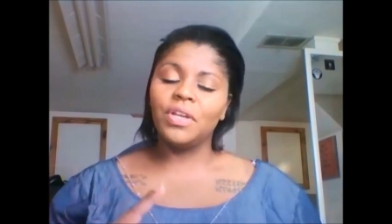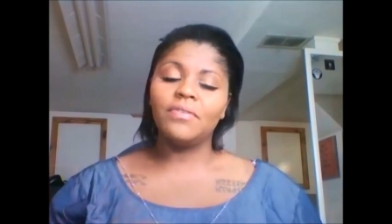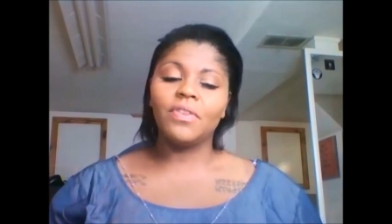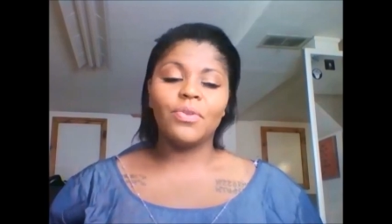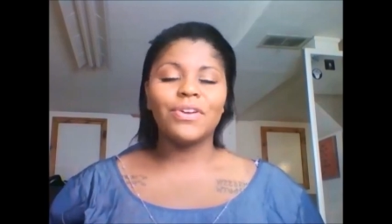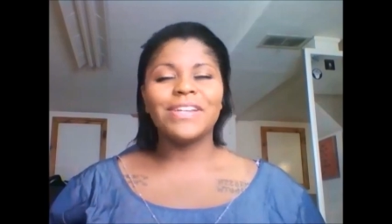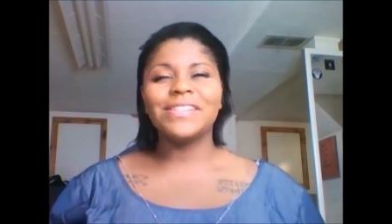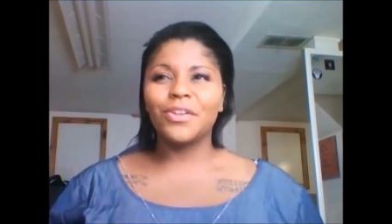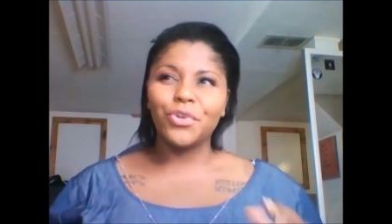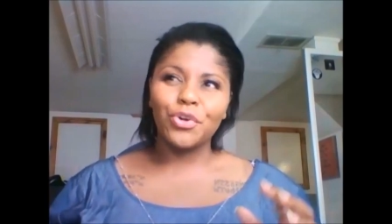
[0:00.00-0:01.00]
even though there
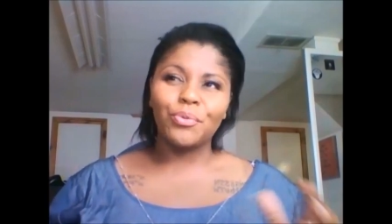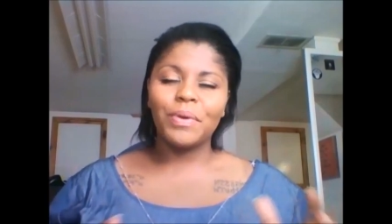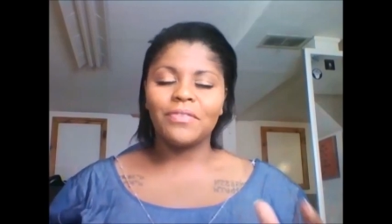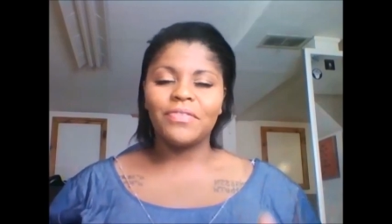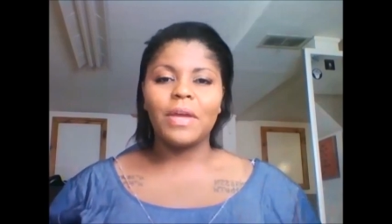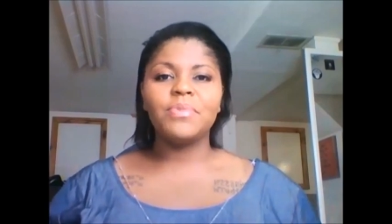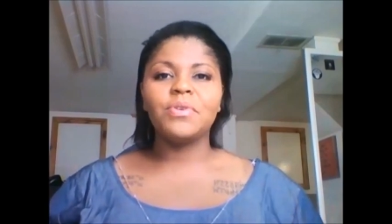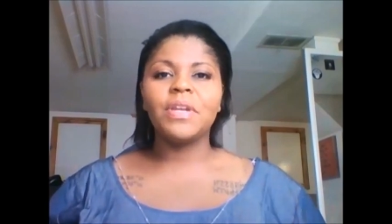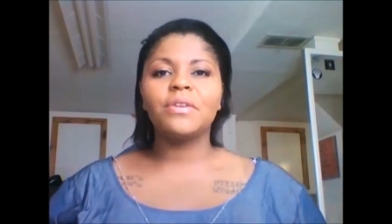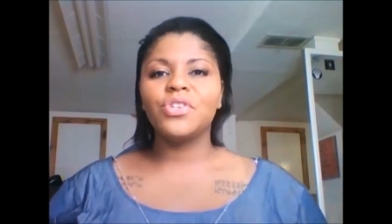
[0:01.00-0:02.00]
is a little bit of
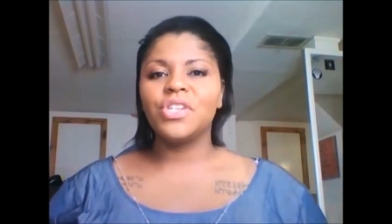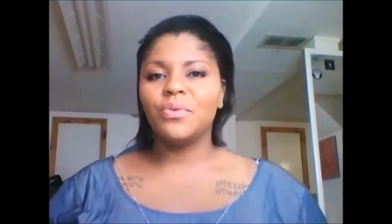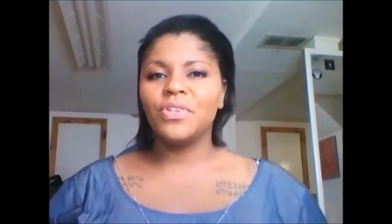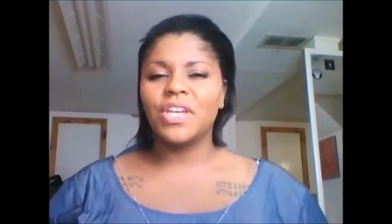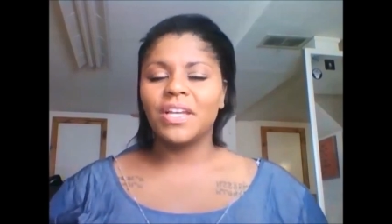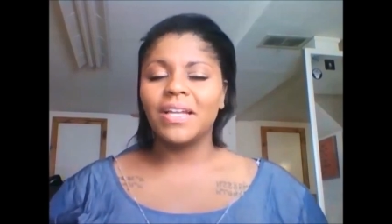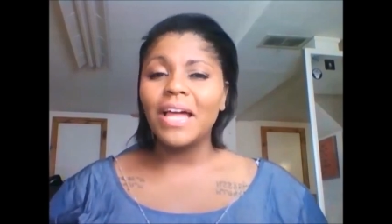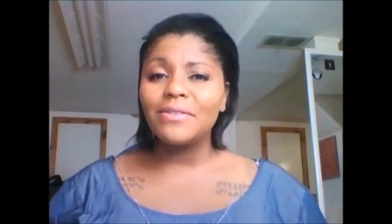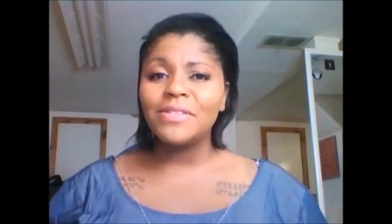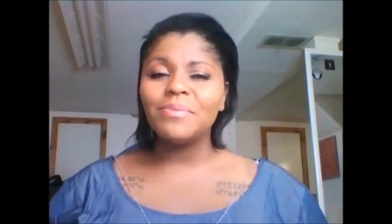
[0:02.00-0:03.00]
Neptune energy, which can
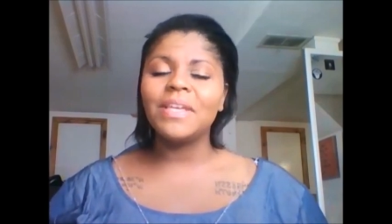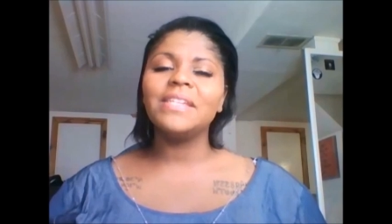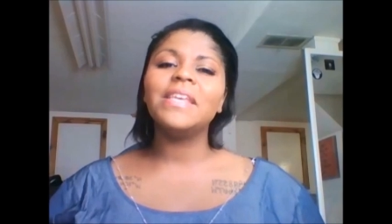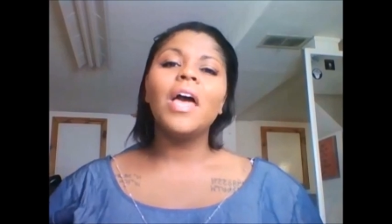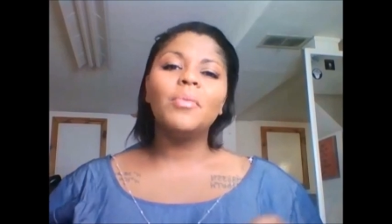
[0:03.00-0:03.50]
cloud some things.